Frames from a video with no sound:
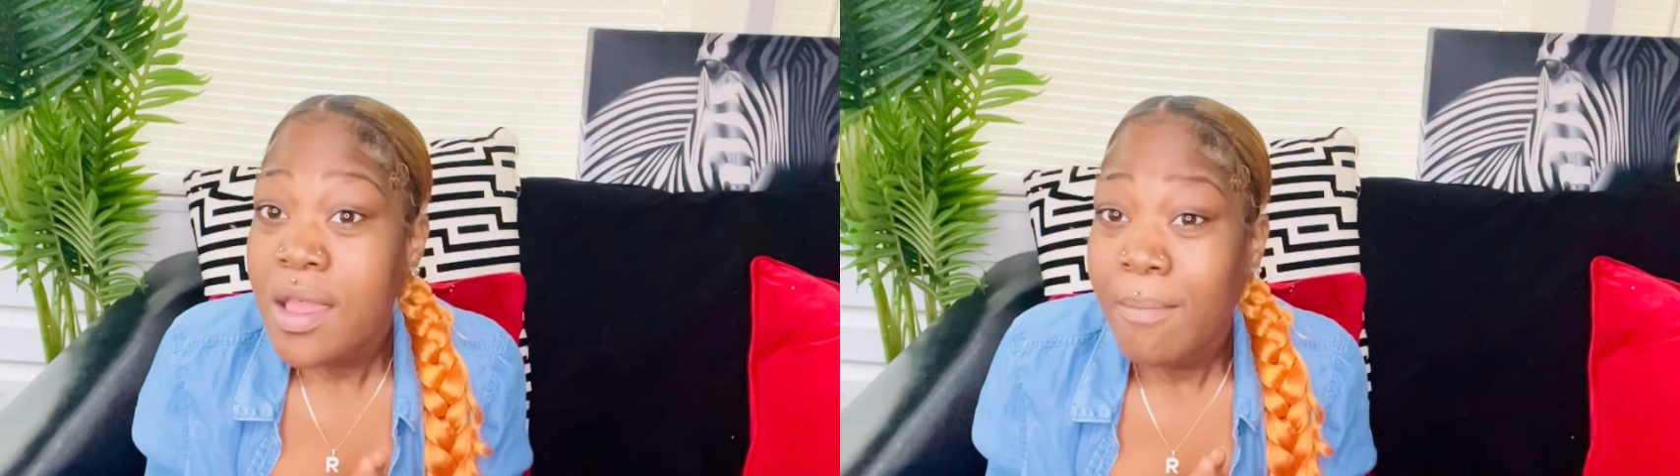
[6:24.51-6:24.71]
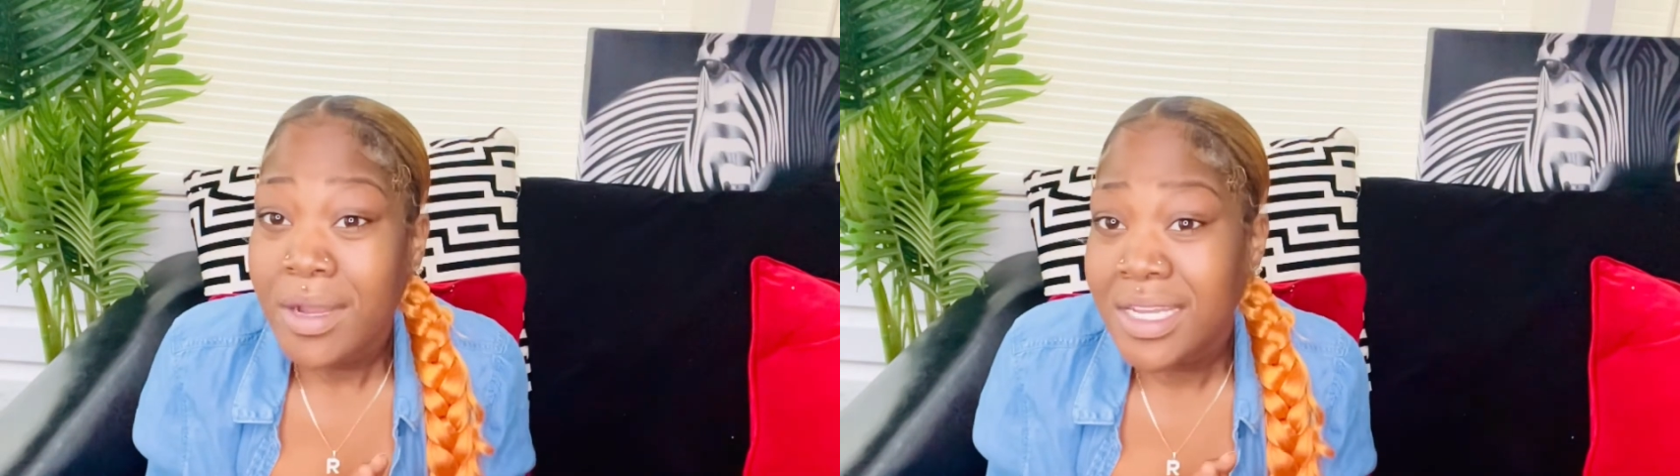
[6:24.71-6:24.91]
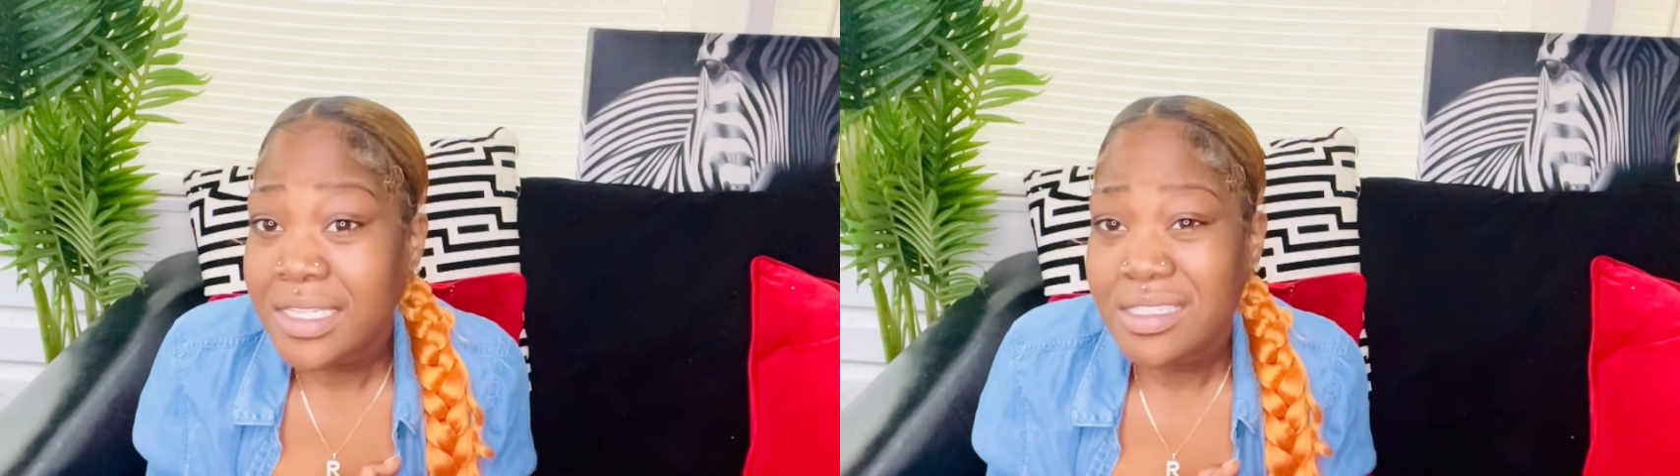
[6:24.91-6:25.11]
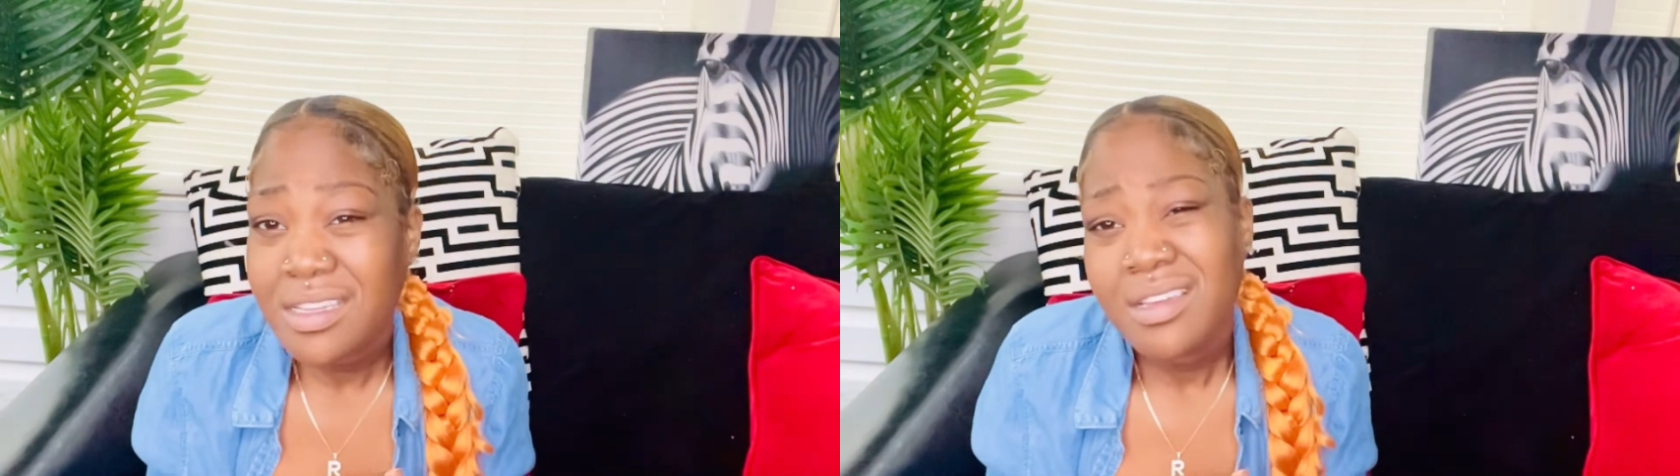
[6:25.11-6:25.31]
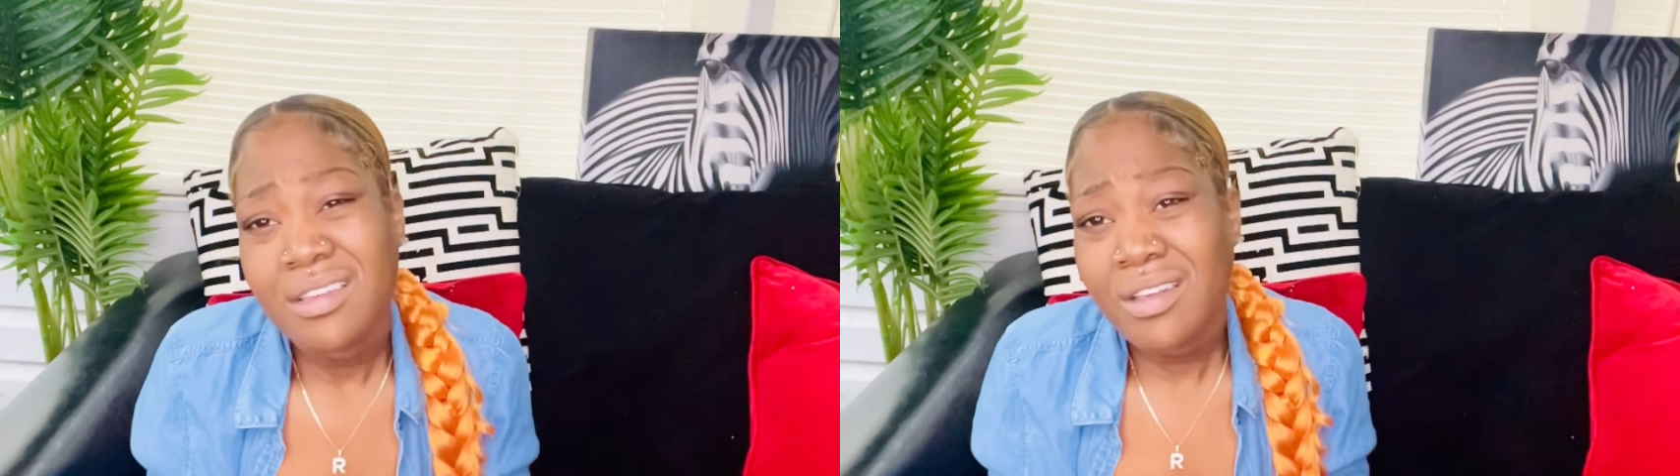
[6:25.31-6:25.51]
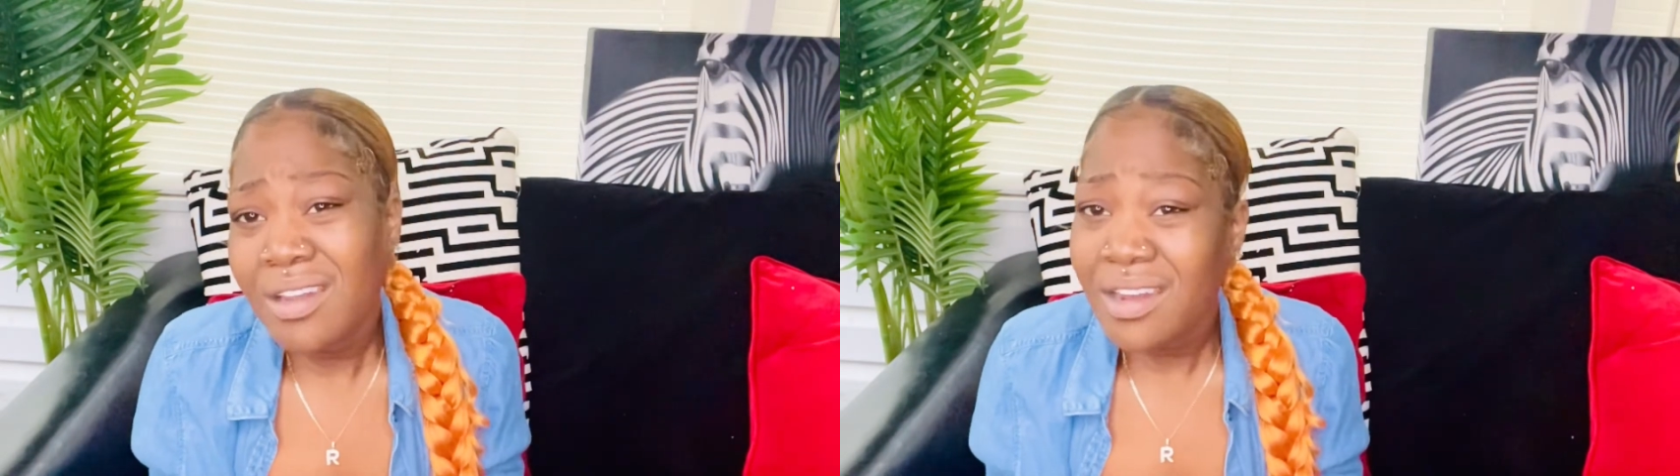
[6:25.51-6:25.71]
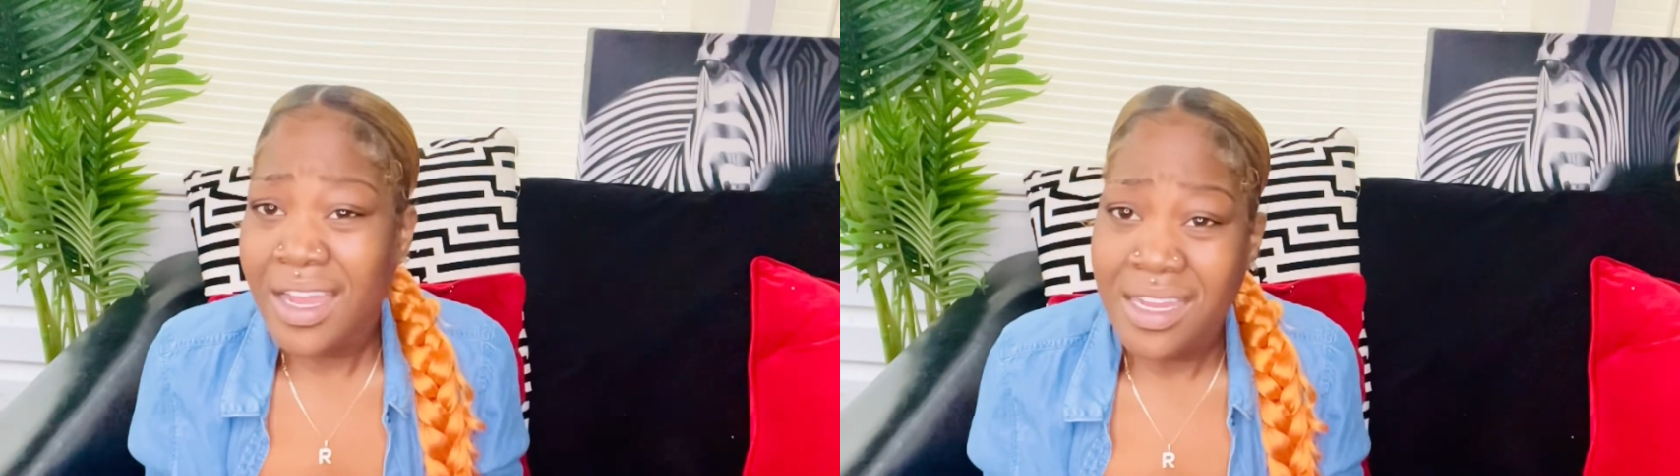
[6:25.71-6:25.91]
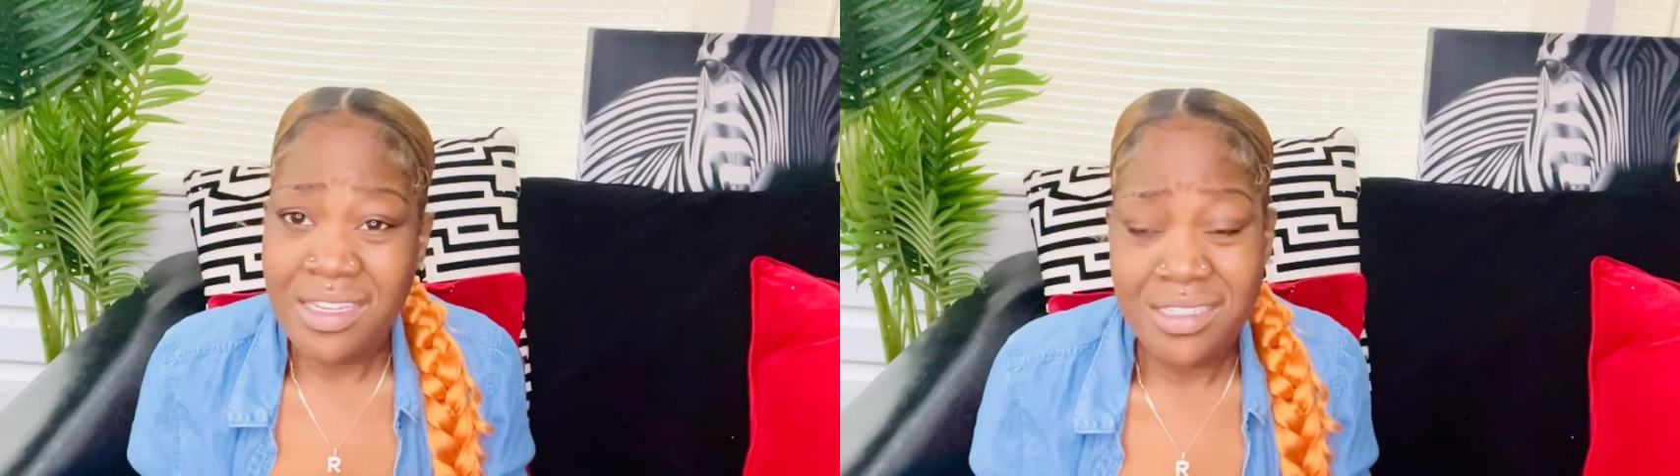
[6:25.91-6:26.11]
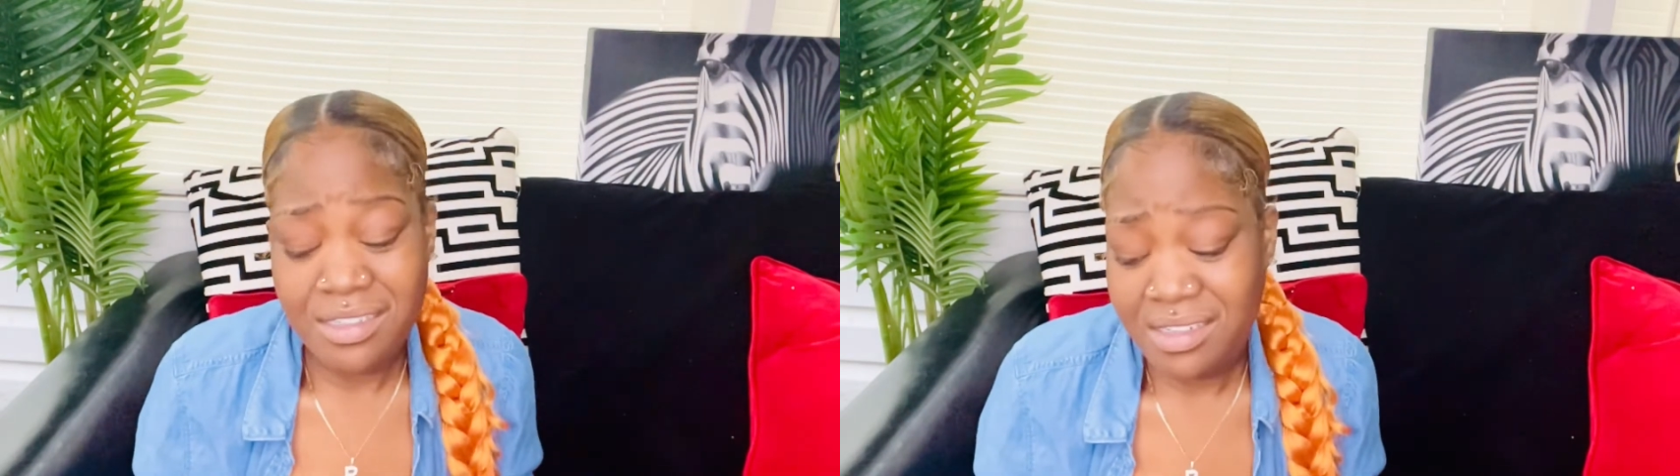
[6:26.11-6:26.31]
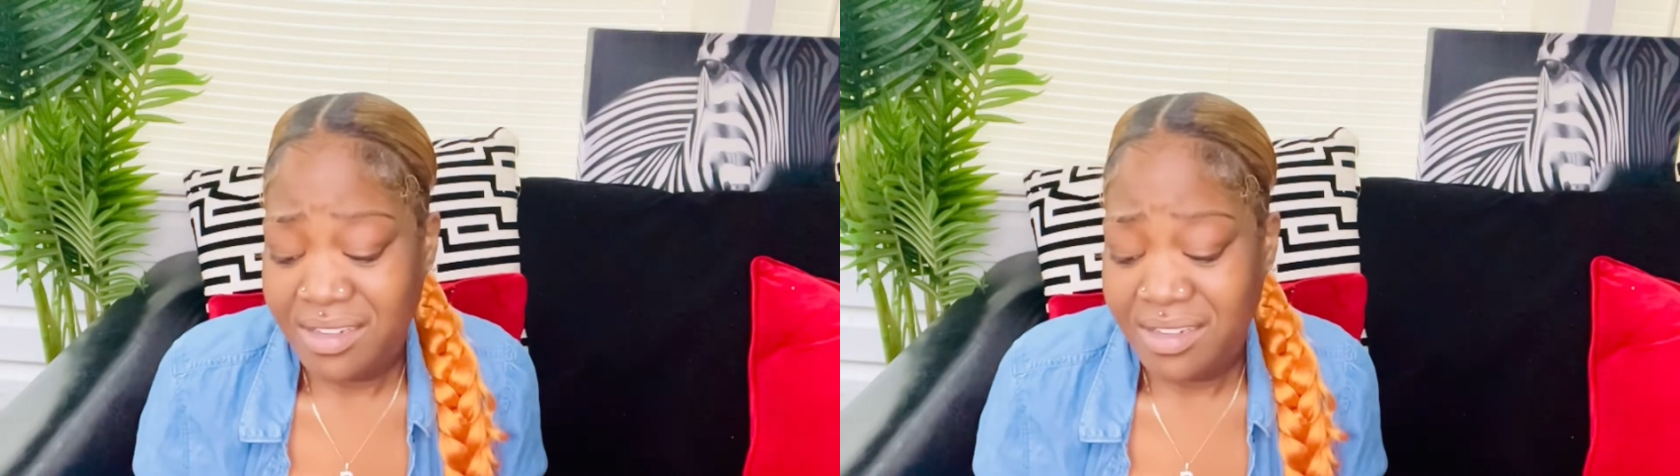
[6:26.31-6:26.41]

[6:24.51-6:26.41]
Because your girl hush.